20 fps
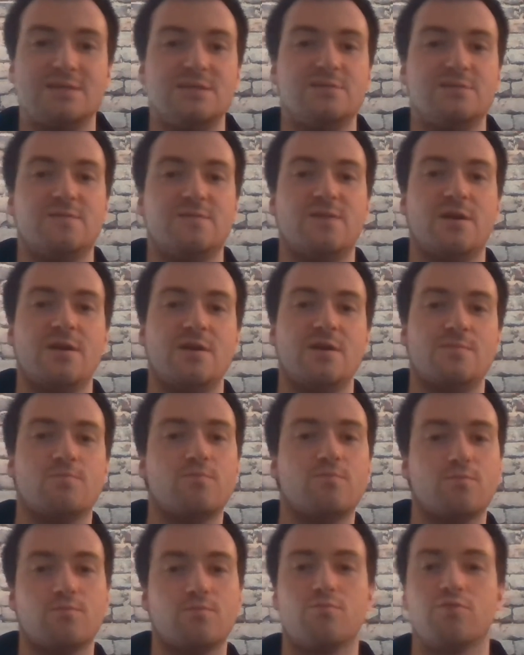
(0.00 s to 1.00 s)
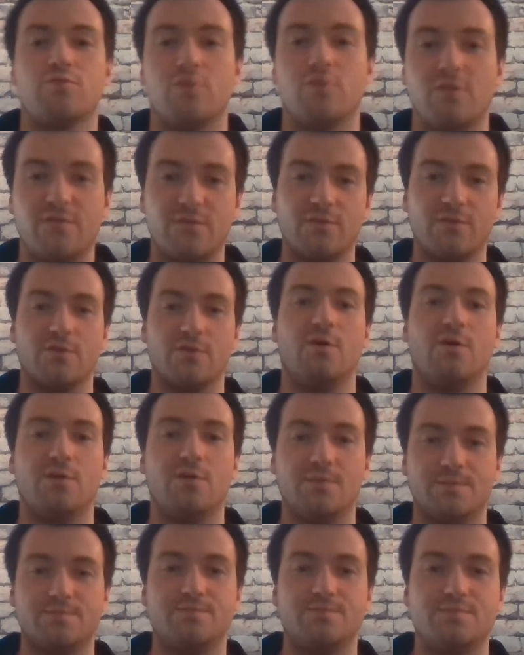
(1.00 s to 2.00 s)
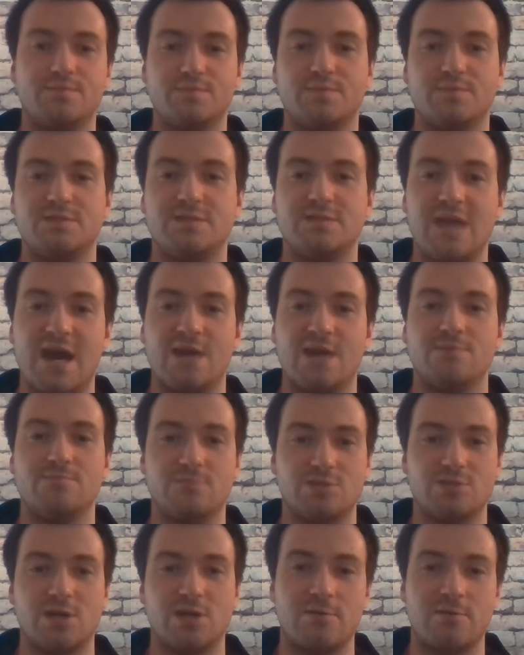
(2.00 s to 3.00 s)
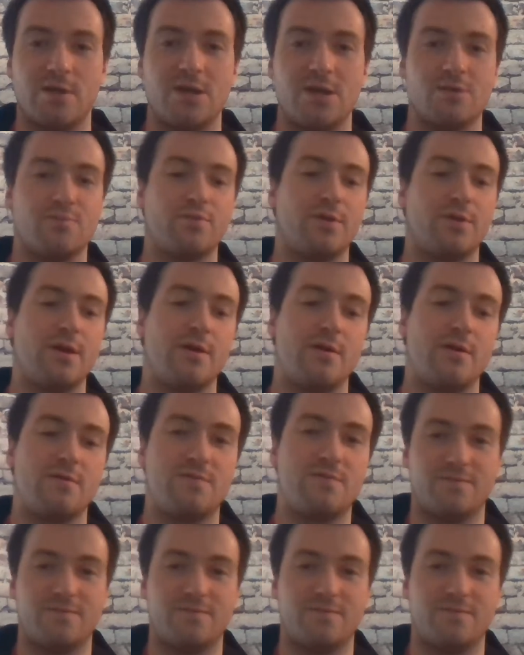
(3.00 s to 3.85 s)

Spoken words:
He's a very peripheral stat generator player,